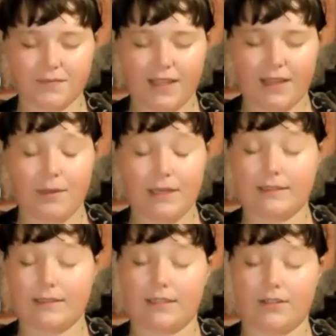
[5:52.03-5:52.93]
and be in
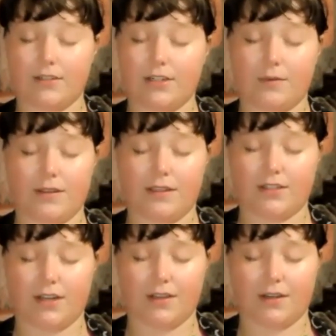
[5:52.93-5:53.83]
synergy with
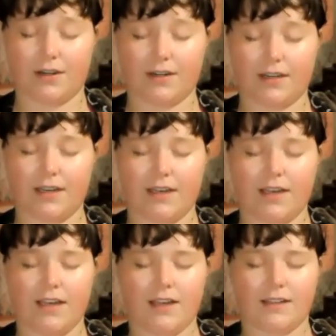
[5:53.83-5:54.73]
each other.
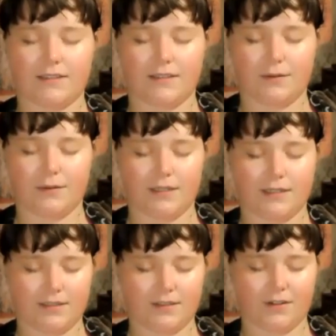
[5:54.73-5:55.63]
And so it
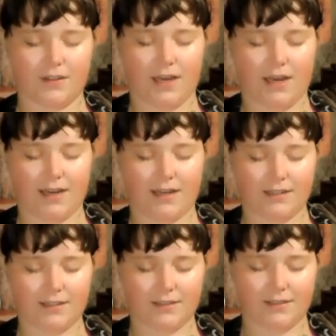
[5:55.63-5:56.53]
is for the
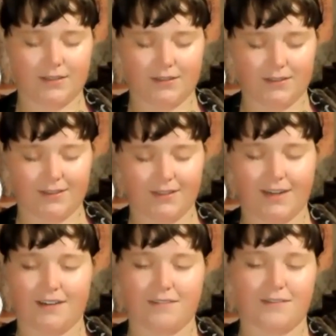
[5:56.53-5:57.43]
highest good
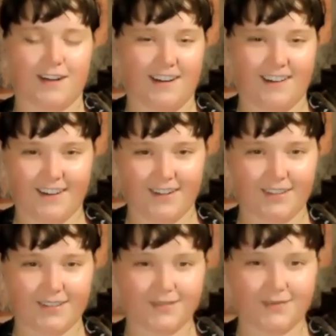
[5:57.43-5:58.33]
of all.